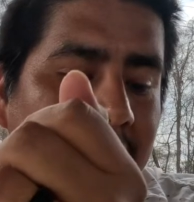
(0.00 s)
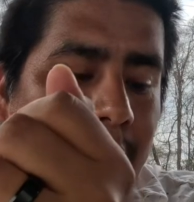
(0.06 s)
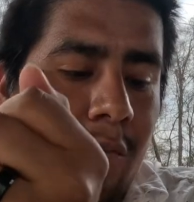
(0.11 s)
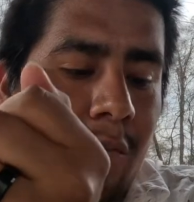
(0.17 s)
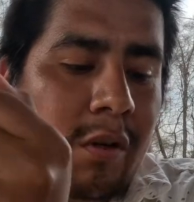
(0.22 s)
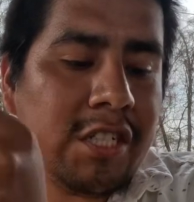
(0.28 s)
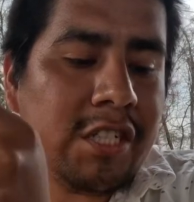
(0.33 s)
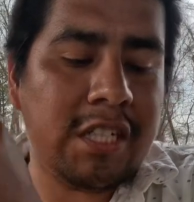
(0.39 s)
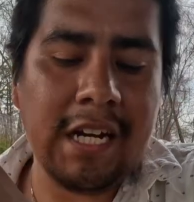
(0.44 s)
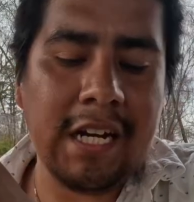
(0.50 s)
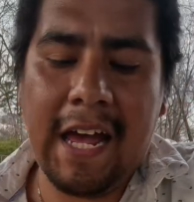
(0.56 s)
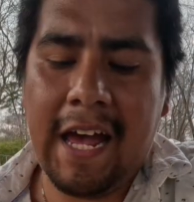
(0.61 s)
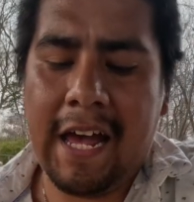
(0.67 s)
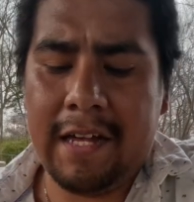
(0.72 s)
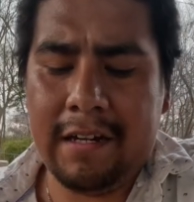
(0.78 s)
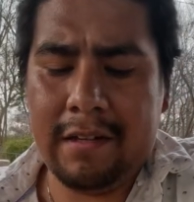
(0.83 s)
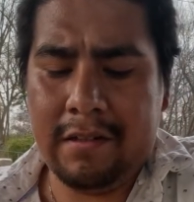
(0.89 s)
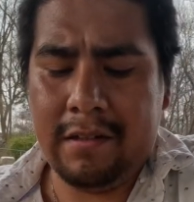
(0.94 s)
I wish it
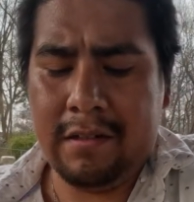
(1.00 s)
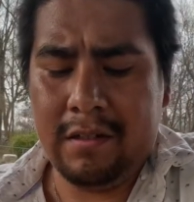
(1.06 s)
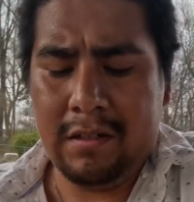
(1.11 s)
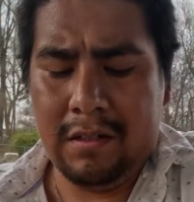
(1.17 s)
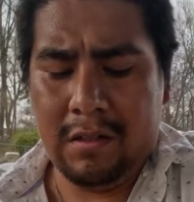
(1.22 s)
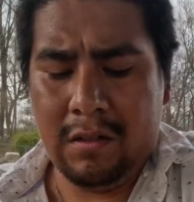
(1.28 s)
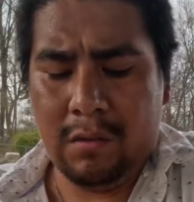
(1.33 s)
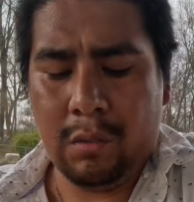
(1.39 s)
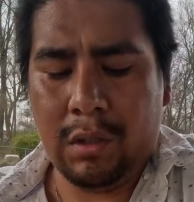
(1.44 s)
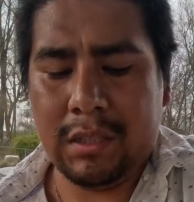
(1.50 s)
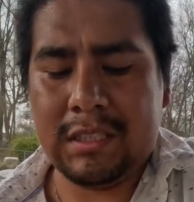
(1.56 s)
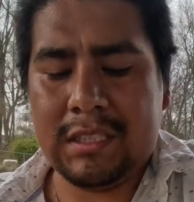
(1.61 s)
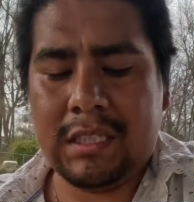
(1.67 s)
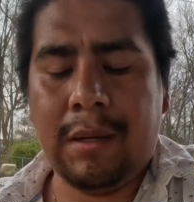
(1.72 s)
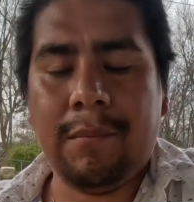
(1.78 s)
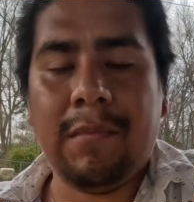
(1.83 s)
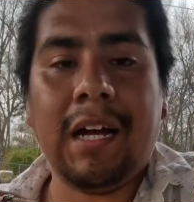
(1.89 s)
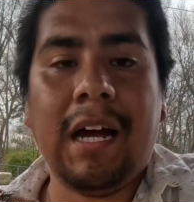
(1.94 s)
had was
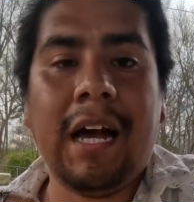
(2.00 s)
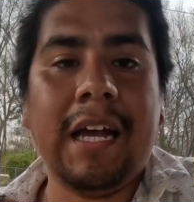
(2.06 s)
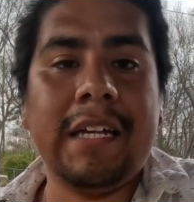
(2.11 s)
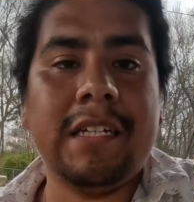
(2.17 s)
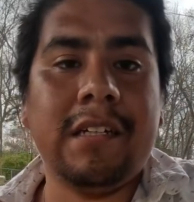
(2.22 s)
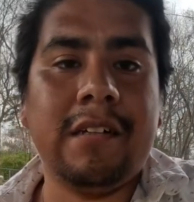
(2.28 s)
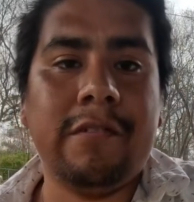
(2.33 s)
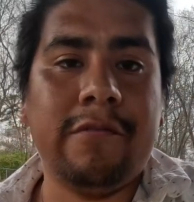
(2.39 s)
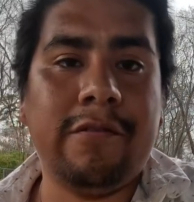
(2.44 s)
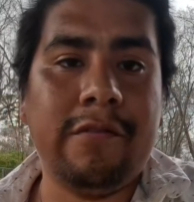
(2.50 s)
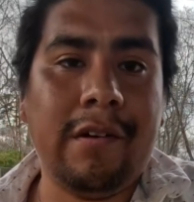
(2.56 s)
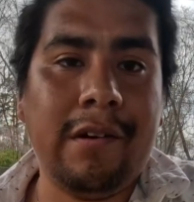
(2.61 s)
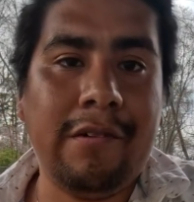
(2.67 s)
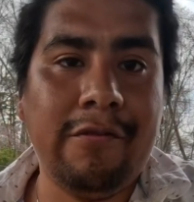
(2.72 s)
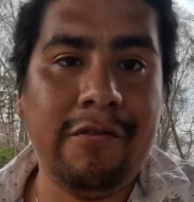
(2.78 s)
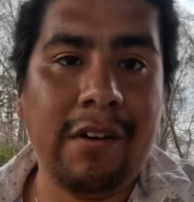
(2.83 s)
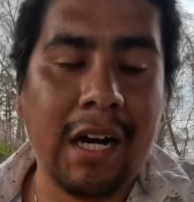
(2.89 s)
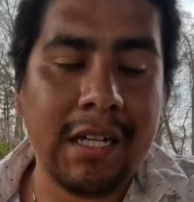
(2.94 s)
some kind of
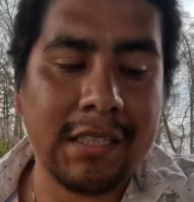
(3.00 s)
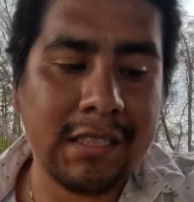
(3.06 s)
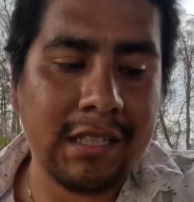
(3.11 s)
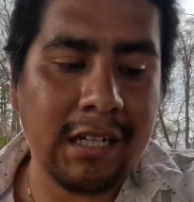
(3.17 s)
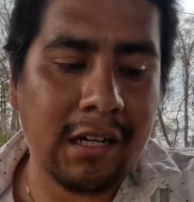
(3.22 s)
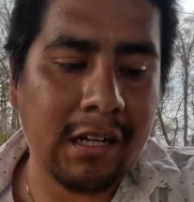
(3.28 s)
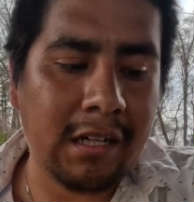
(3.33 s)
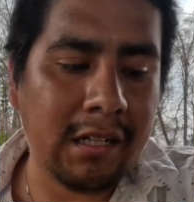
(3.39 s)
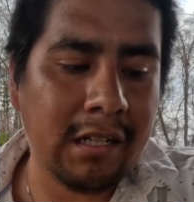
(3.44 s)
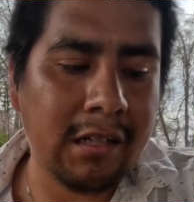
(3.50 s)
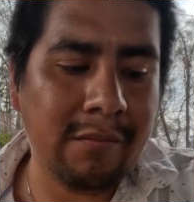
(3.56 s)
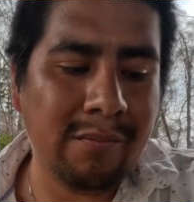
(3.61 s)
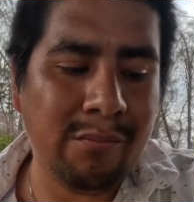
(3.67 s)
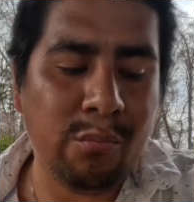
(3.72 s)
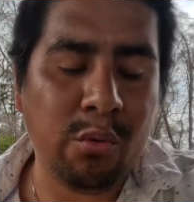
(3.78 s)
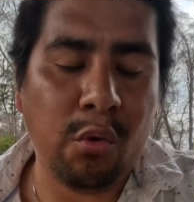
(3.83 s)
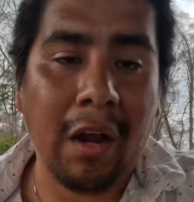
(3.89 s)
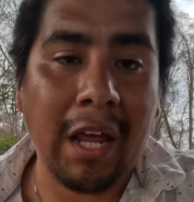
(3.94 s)
Vostok
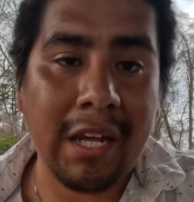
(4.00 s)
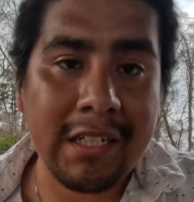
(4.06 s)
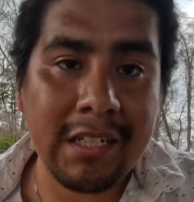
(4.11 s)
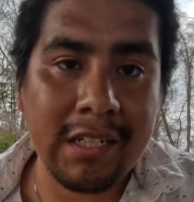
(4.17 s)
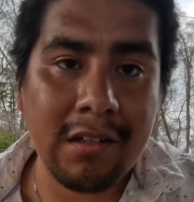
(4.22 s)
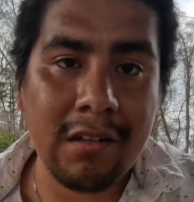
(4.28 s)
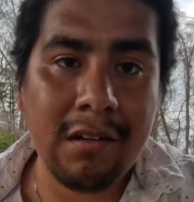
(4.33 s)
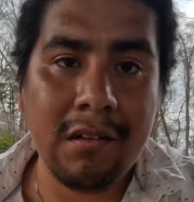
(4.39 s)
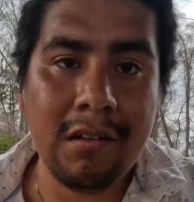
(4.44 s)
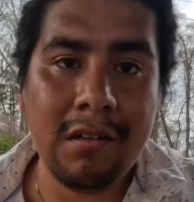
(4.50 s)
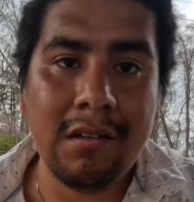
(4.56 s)
branding